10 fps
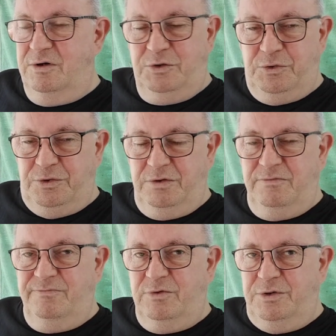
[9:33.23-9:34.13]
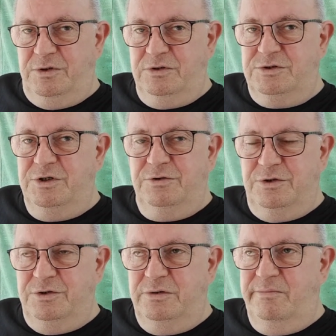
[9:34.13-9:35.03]
good, very good, still
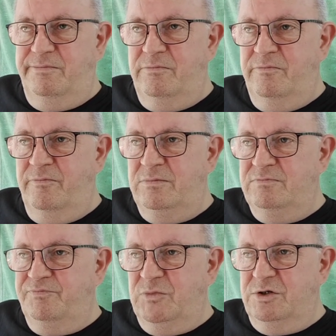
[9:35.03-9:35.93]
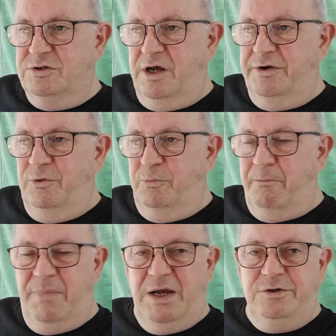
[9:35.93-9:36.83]
good. There's not no
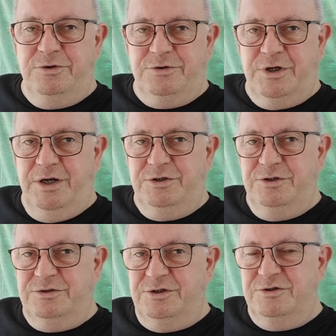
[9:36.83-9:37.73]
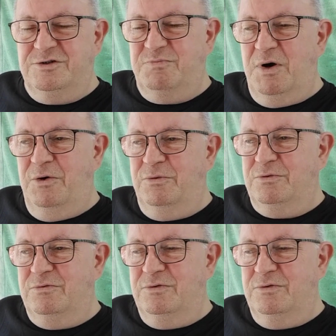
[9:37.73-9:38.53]
major changes, just small